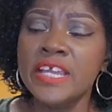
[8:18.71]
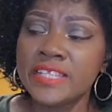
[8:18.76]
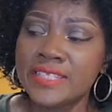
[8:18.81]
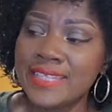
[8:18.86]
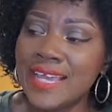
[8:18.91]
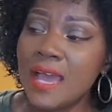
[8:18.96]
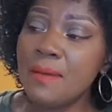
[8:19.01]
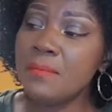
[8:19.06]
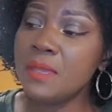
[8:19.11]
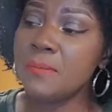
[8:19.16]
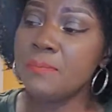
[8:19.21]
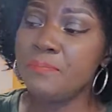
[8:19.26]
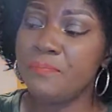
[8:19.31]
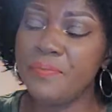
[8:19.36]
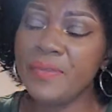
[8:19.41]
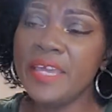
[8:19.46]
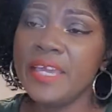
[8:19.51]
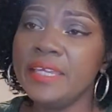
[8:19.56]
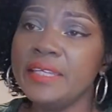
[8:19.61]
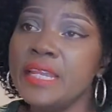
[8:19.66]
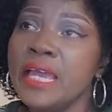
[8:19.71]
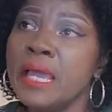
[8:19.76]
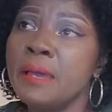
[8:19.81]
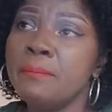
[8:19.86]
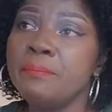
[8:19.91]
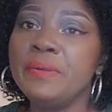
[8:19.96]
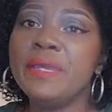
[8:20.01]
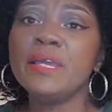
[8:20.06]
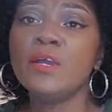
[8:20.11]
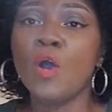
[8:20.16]
Tell me
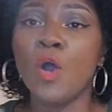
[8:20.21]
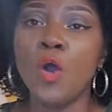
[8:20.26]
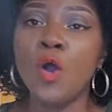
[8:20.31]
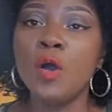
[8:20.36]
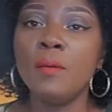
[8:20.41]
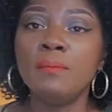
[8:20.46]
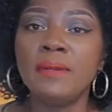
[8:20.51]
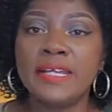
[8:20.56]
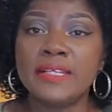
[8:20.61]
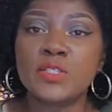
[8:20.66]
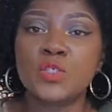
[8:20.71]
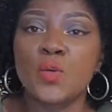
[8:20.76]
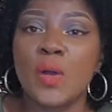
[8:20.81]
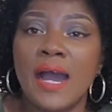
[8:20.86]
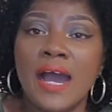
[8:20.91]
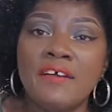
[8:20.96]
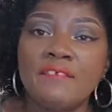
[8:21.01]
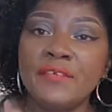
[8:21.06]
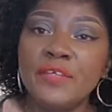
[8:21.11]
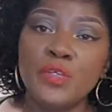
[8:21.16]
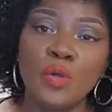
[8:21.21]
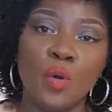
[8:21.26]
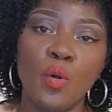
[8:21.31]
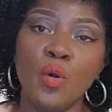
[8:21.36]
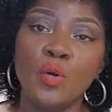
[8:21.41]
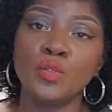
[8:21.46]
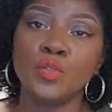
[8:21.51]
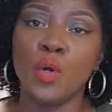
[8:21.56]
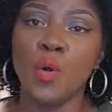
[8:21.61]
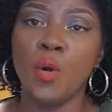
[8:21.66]
being homeless to having your
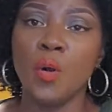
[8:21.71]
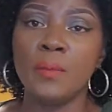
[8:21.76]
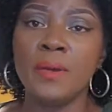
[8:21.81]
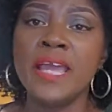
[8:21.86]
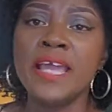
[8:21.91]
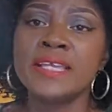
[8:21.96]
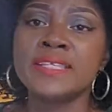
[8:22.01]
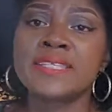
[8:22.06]
own home.